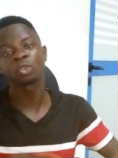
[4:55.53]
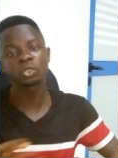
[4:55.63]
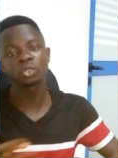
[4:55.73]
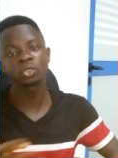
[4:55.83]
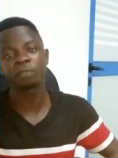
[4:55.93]

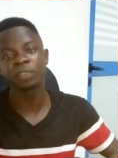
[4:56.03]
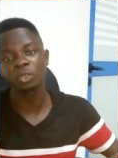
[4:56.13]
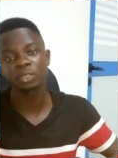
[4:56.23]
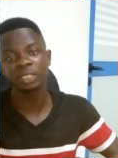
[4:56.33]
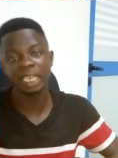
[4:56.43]
I know
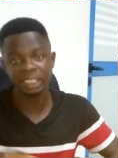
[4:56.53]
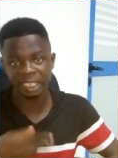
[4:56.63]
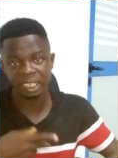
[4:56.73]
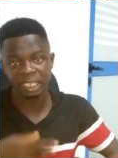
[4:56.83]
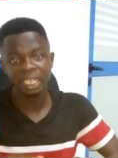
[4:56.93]
somebody
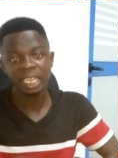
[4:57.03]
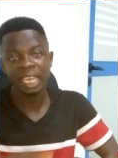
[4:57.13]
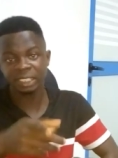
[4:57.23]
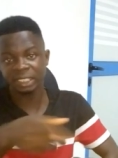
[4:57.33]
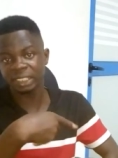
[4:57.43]
who
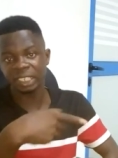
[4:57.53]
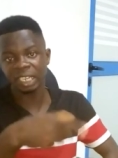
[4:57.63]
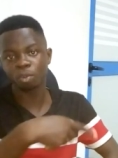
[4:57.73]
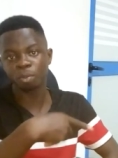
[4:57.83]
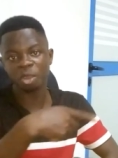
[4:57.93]
even was on
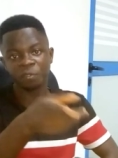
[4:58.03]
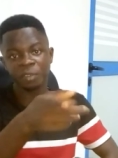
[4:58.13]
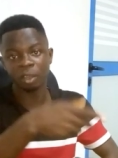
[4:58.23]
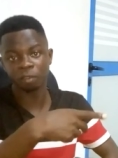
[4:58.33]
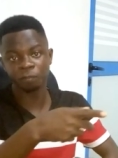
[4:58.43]
YouTube for
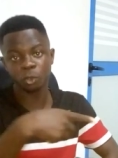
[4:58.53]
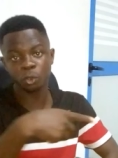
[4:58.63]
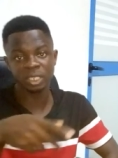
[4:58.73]
2 years.